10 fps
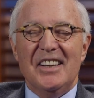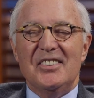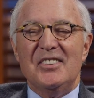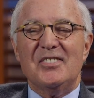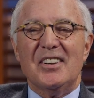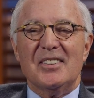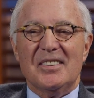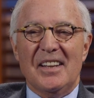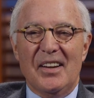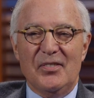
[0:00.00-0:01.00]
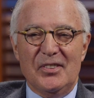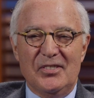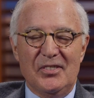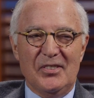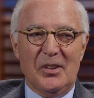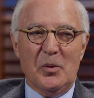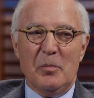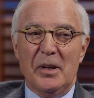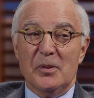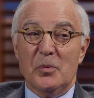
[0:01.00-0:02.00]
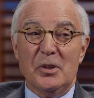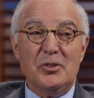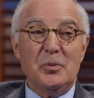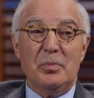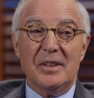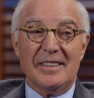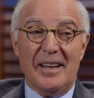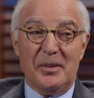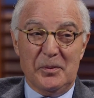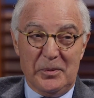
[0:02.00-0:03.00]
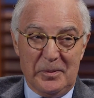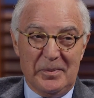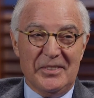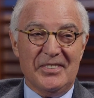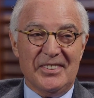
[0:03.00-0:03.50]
She started laughing. She said, No matter what you picked out, it would have been